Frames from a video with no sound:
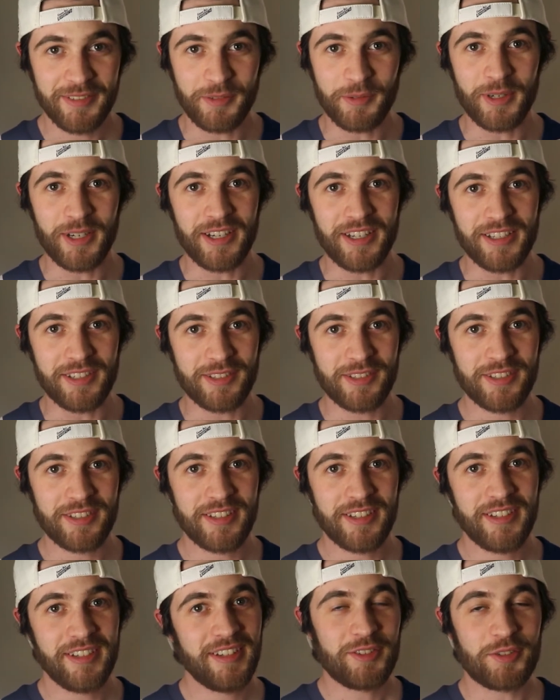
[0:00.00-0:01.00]
was
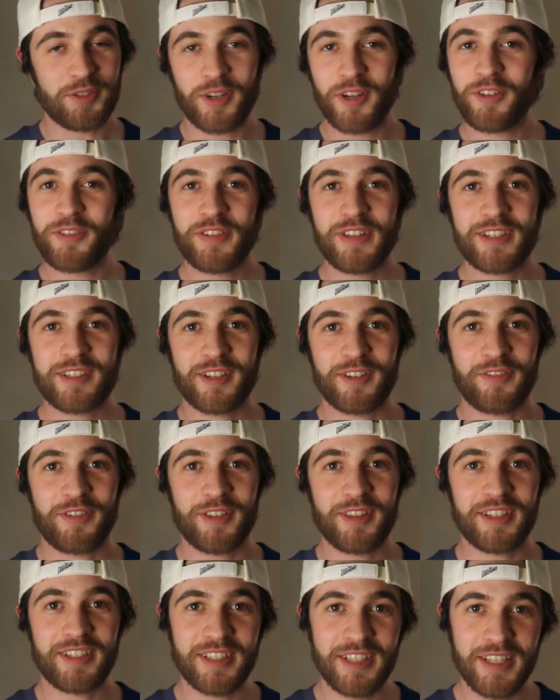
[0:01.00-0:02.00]
trophies are for
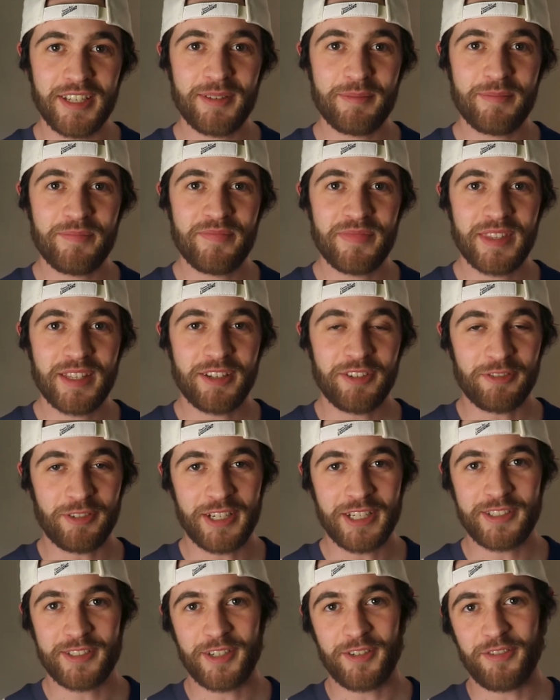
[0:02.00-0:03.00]
the team,
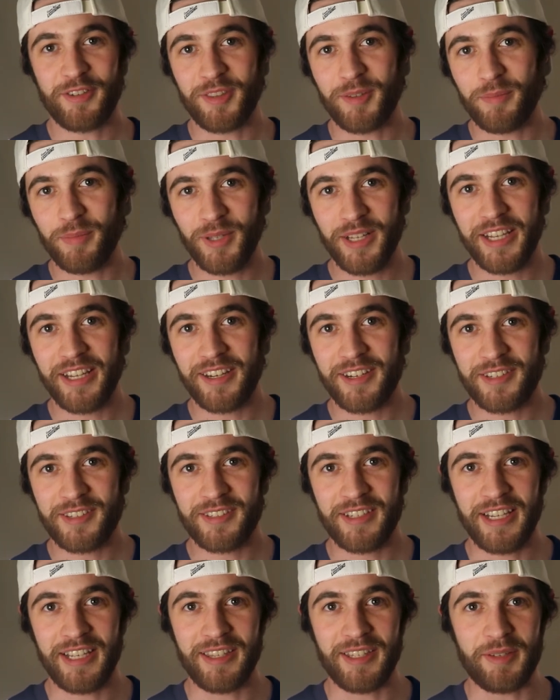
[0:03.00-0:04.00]
rings are for the players,
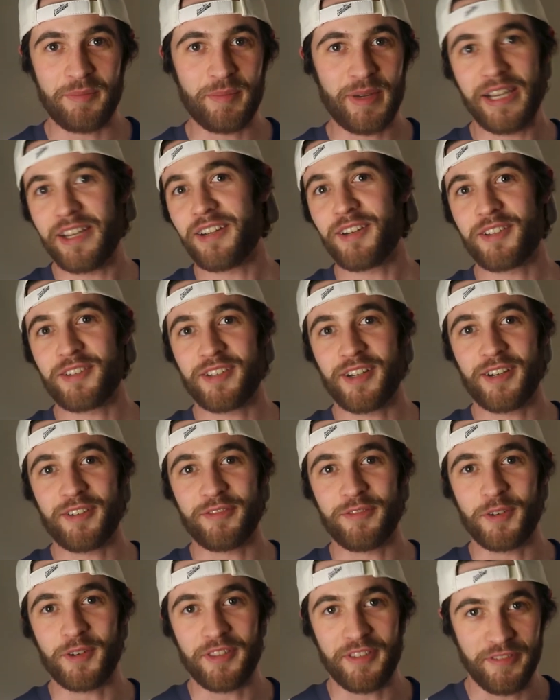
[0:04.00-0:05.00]
and the banners are
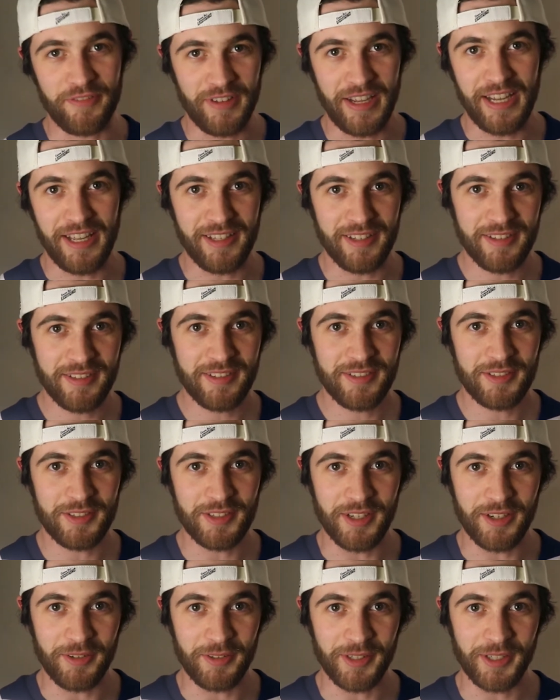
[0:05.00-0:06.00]
for the fans.
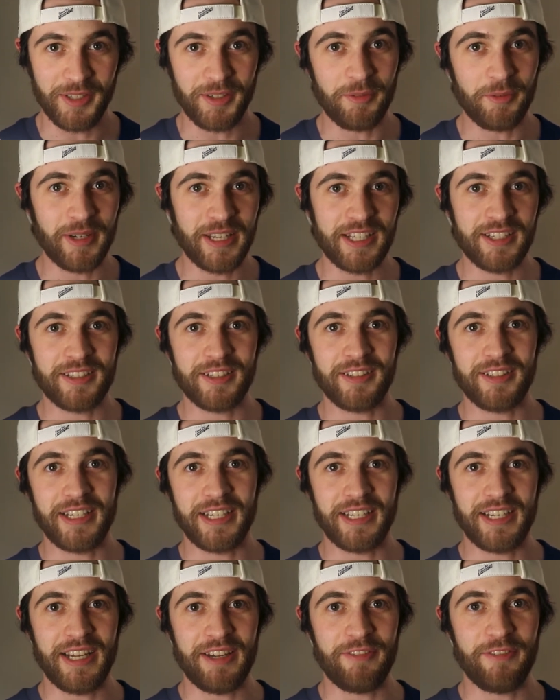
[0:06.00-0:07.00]
So they're going to wait until they
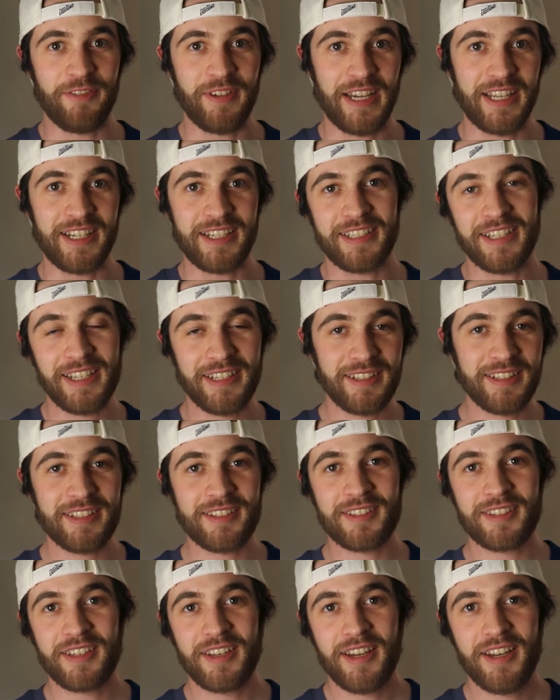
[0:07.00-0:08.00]
can have fan
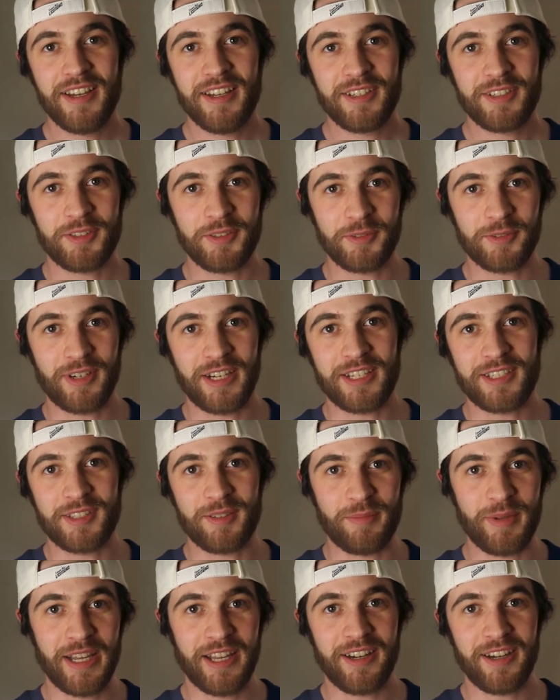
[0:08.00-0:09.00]
attendance to raise the
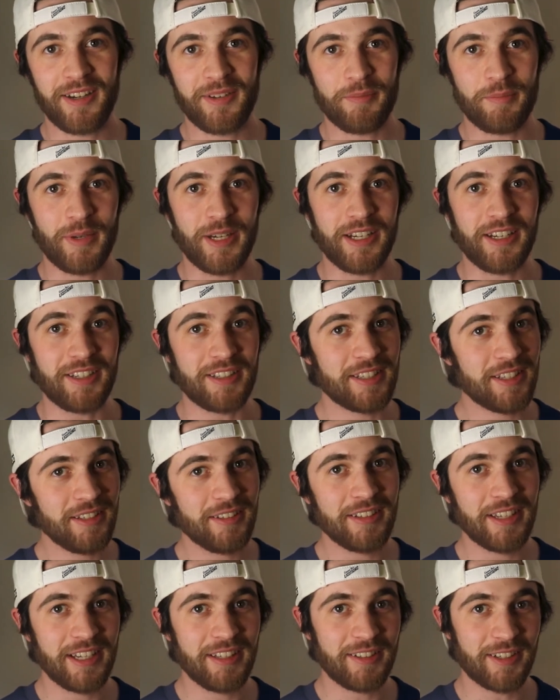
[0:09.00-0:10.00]
banner, but until
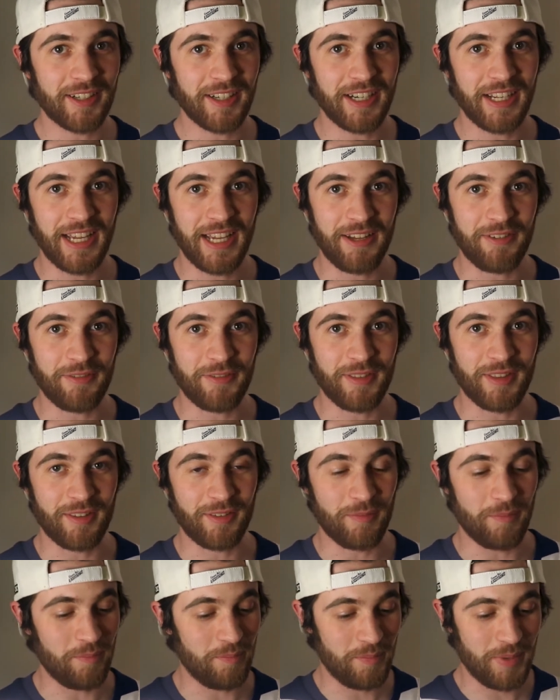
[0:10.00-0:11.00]
then they're going to have
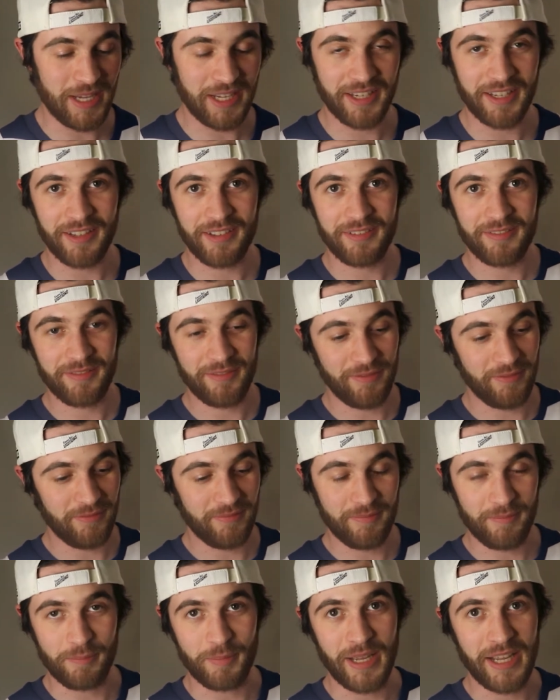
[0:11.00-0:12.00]
this big
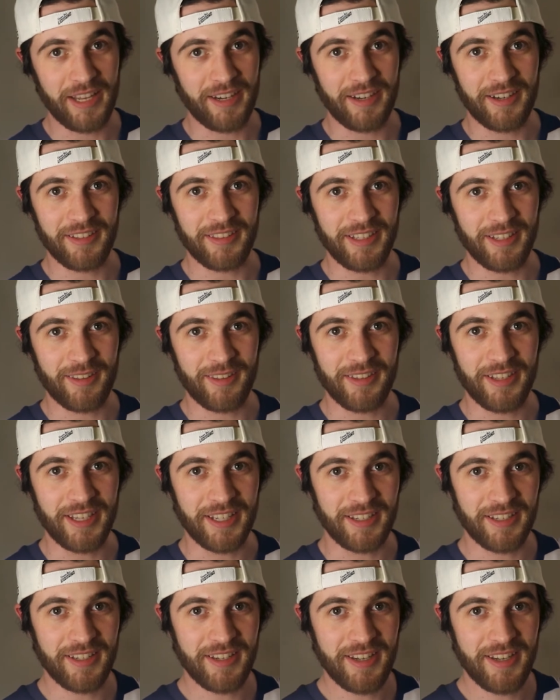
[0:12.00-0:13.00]
banner that's
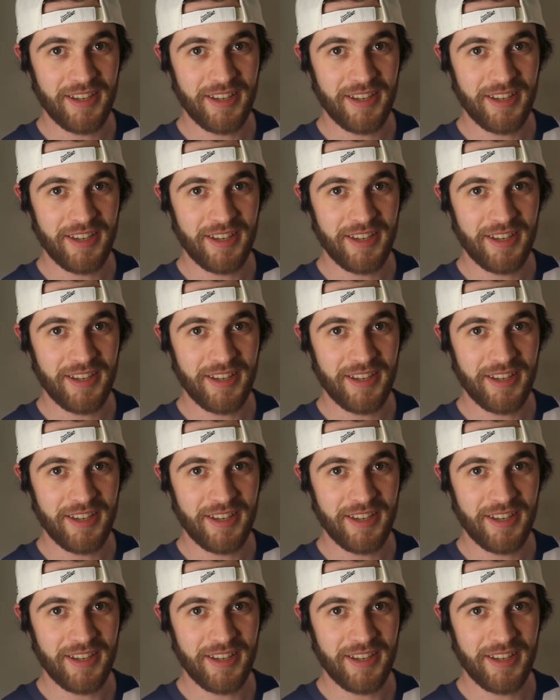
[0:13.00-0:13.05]
like,